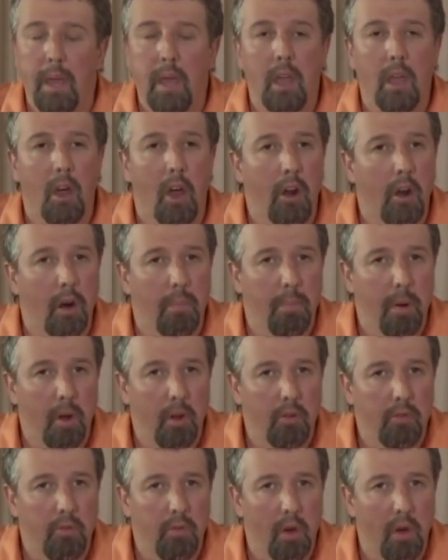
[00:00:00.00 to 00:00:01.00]
being on our
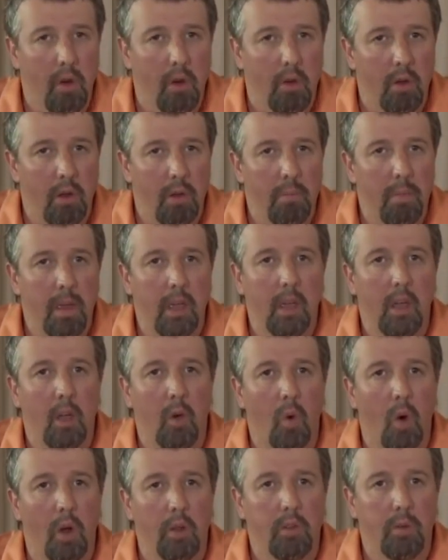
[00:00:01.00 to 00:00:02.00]
post road and being
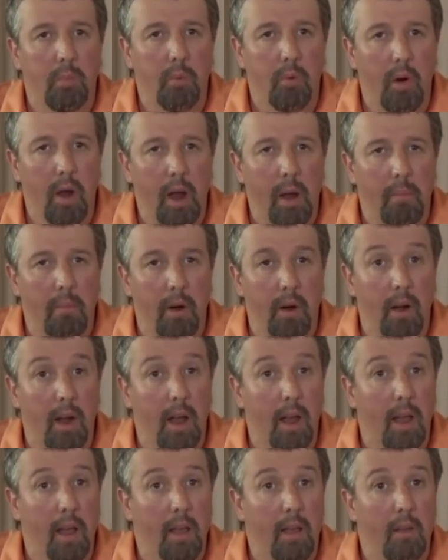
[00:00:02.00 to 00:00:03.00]
in quantum
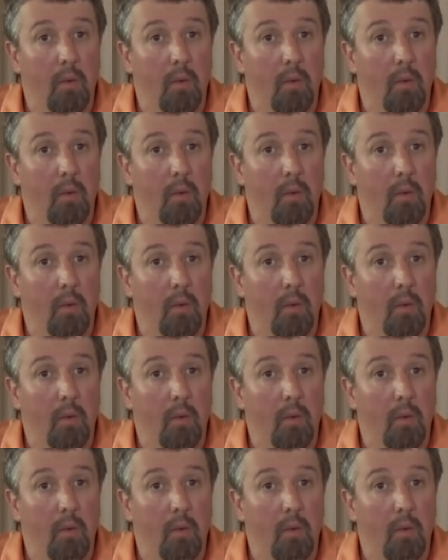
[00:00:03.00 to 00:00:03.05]
grammar